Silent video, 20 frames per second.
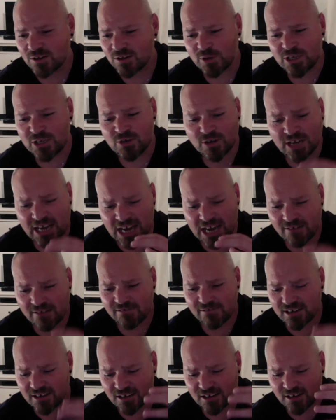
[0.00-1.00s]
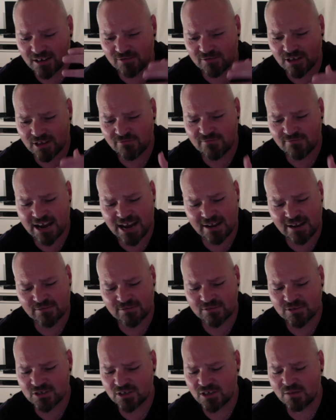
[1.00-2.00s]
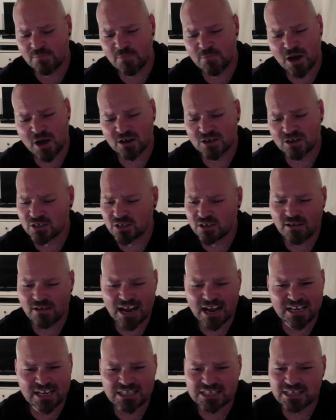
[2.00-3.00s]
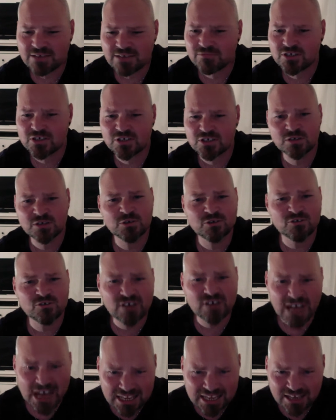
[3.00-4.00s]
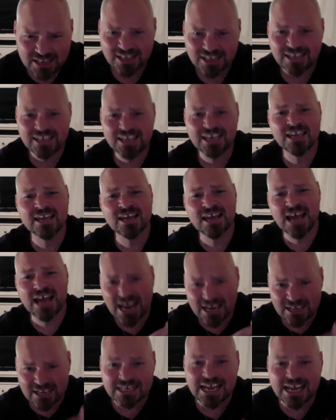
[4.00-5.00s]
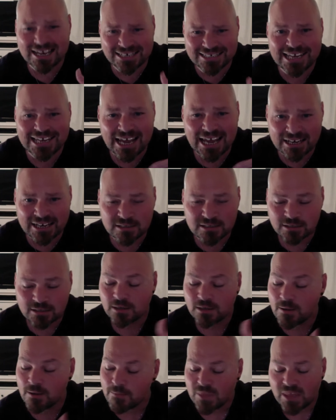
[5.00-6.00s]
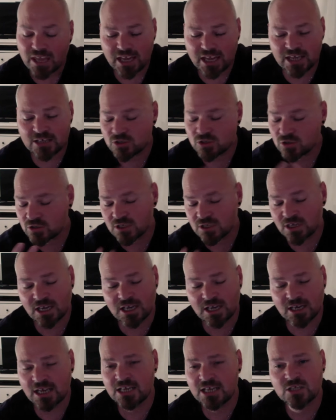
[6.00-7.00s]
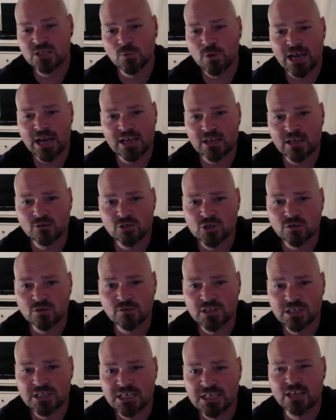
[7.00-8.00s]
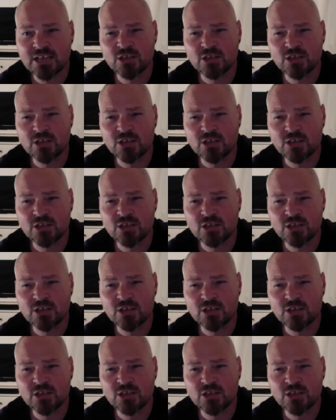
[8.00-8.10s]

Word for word: When you're carrying a, around your Mark II and your 7200 and your gear and, and, and, it just, it eats away at you during the day.